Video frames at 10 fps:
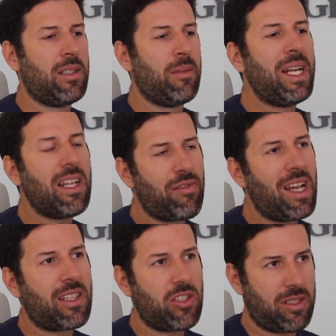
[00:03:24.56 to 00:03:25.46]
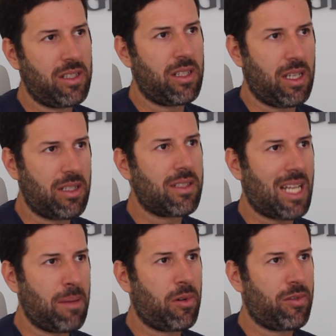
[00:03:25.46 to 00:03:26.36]
The main advantages in this
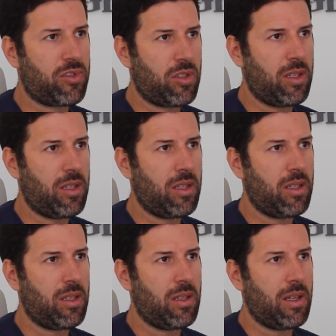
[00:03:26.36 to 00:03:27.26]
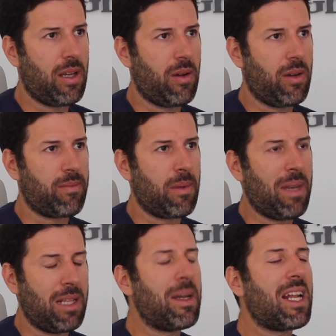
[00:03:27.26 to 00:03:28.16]
type of
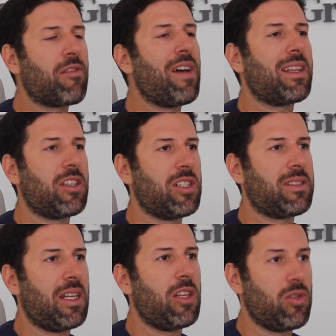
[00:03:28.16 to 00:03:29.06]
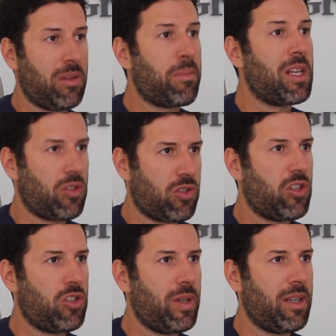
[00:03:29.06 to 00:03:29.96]
the main advantages in using piezo
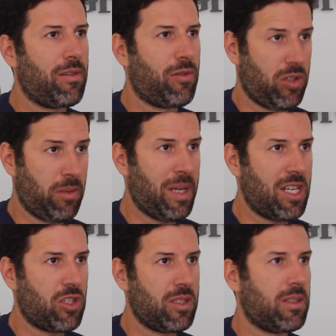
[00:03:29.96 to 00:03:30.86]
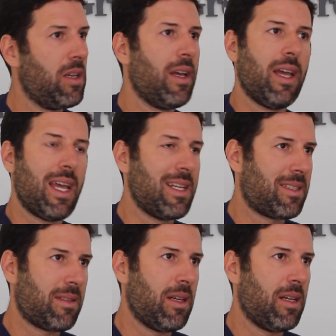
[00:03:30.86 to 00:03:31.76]
surgery for the patients
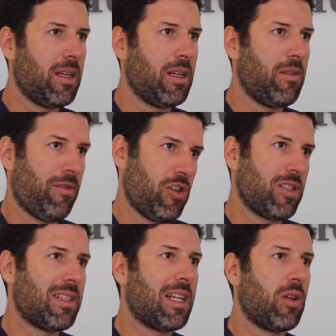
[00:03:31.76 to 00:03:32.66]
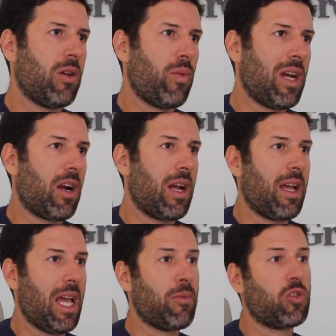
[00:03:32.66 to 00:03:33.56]
is first that we are
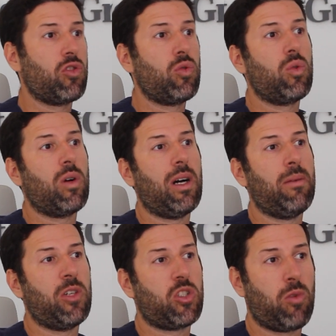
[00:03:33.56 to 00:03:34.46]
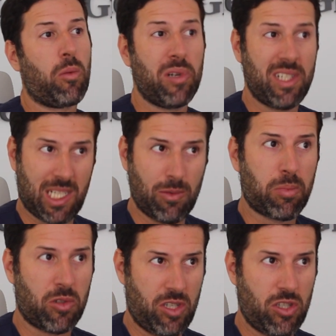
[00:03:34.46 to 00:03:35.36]
able to do a much more predictable
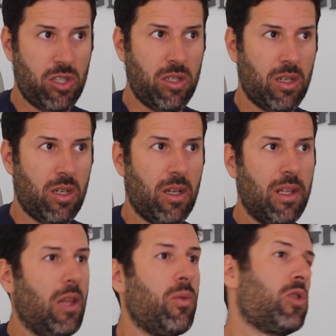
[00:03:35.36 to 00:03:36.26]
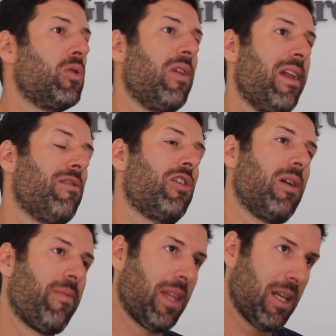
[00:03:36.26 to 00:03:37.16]
procedure, which will
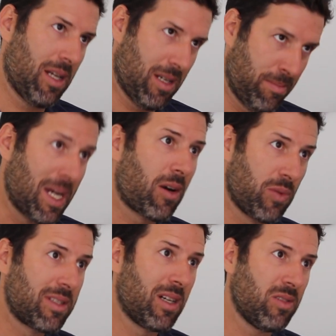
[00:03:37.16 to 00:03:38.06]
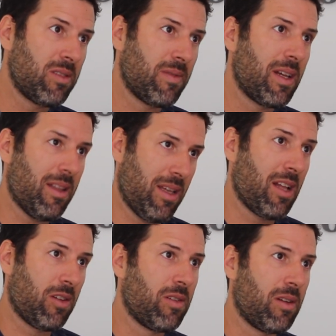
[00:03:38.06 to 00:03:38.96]
deliver a better result at the
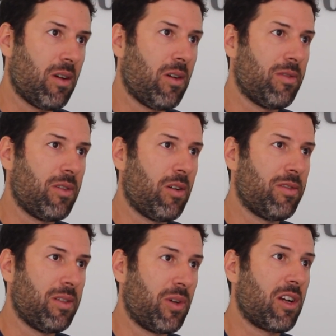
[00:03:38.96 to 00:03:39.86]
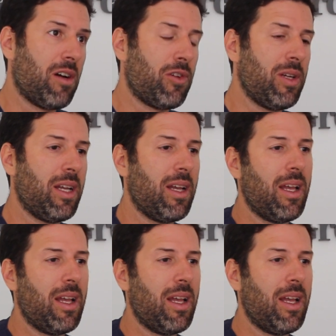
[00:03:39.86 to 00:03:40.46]
end of the recovery.